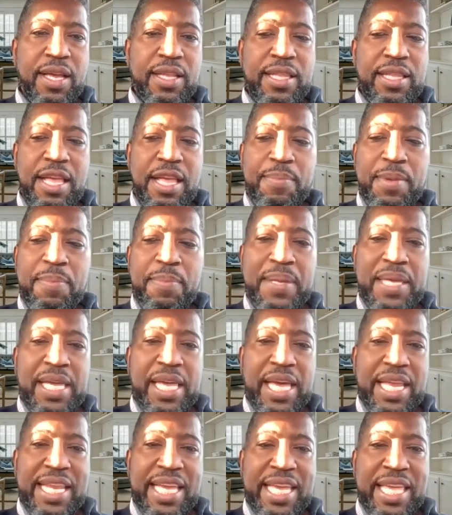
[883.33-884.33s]
Let me
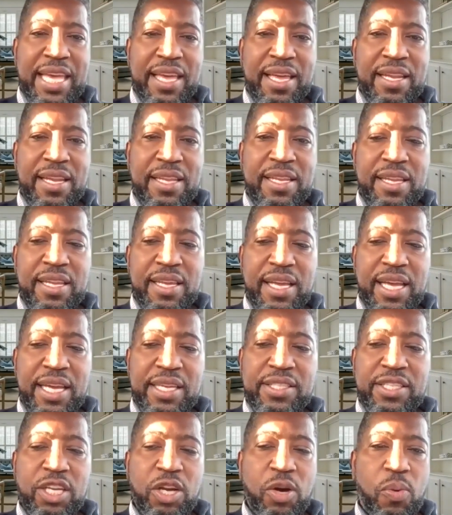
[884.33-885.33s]
begin again
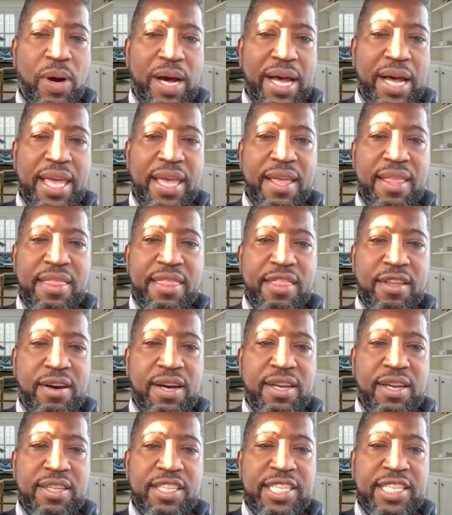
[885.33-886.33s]
as a quiet
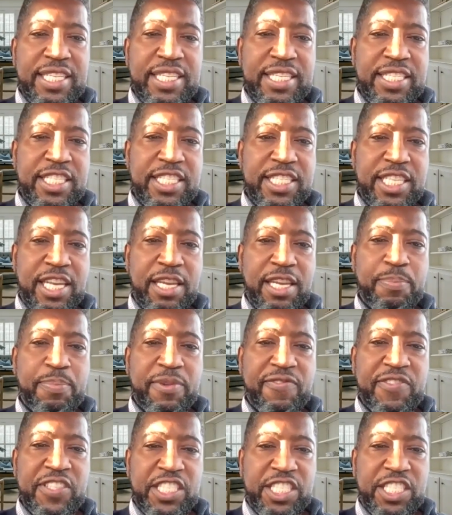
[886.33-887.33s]
thought in the shape
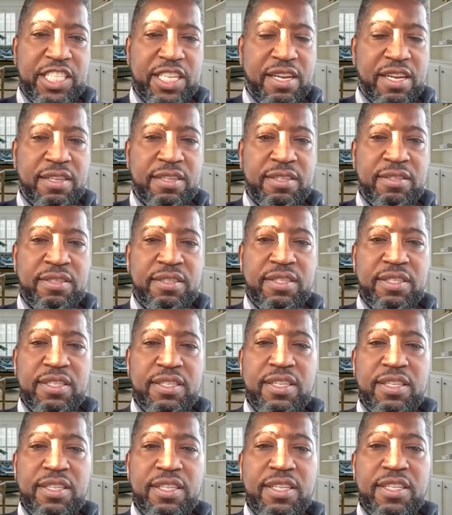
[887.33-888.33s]
of a shell,
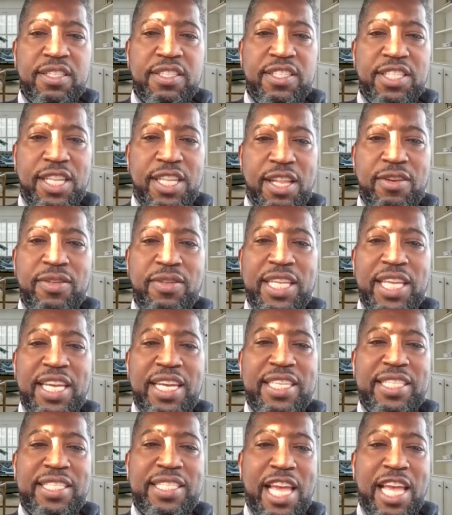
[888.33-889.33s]
slowly
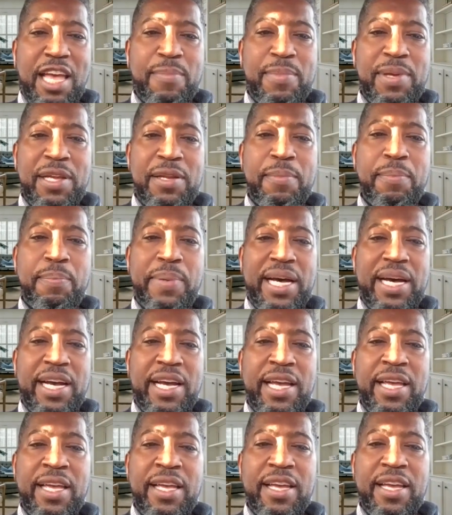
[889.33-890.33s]
examined
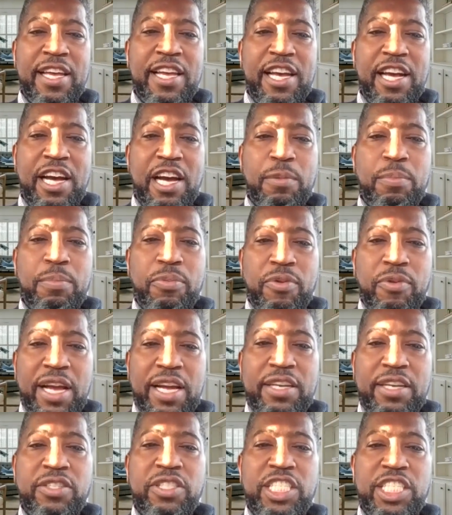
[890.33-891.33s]
by a
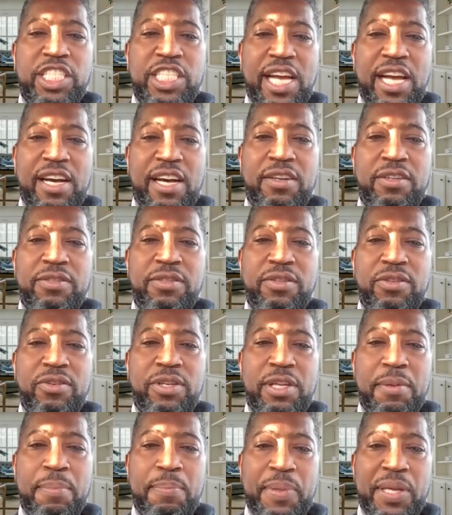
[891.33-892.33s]
brown child on
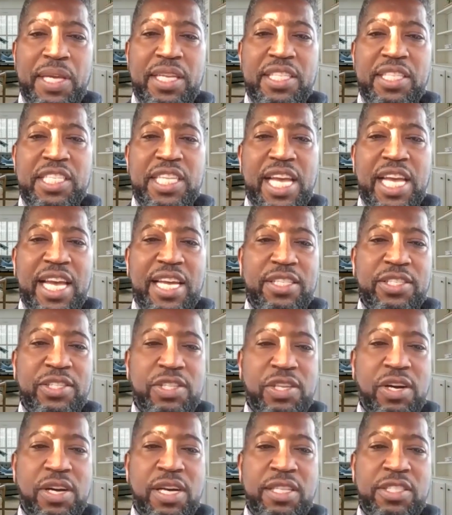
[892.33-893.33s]
a beach at
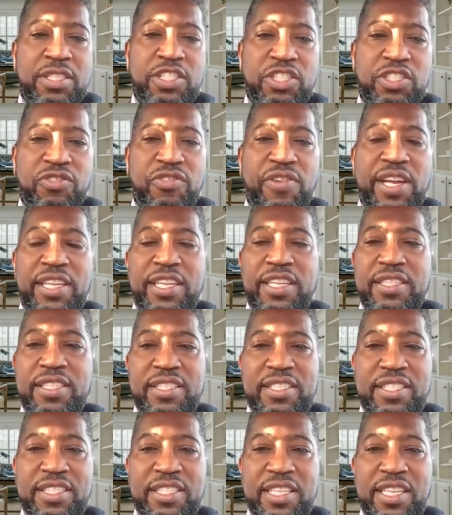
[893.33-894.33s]
dawn, straining to
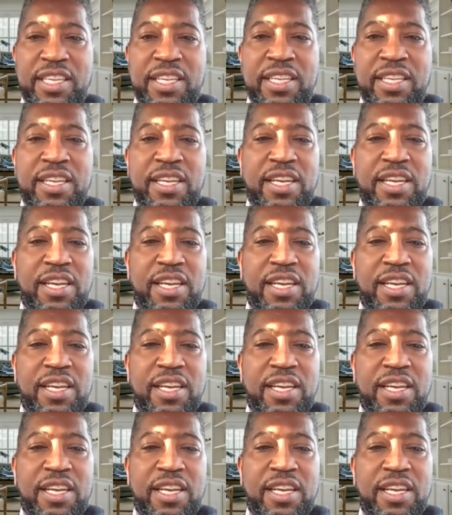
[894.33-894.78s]
see